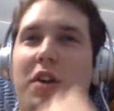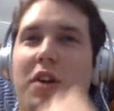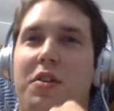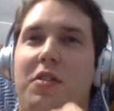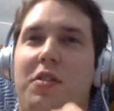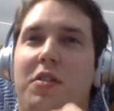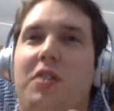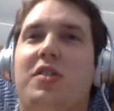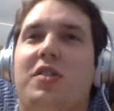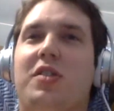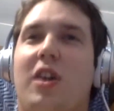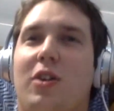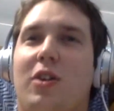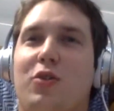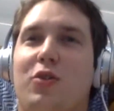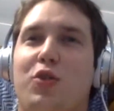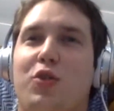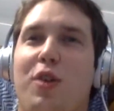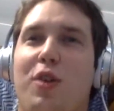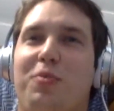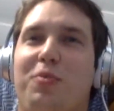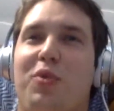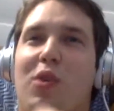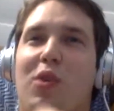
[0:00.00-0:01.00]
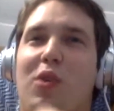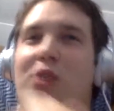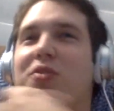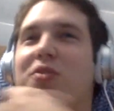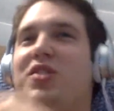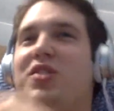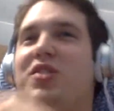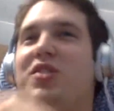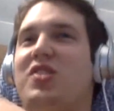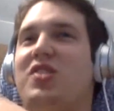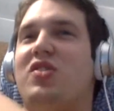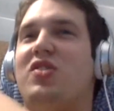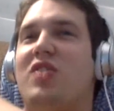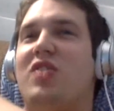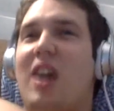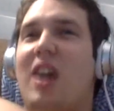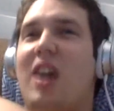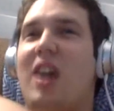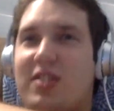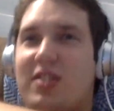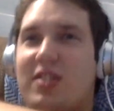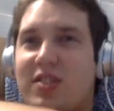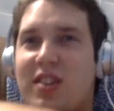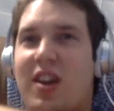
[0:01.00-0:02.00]
do the Donald Trump quote.
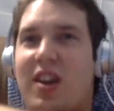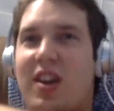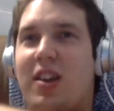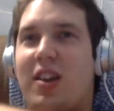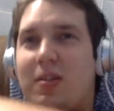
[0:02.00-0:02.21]
Disgusting.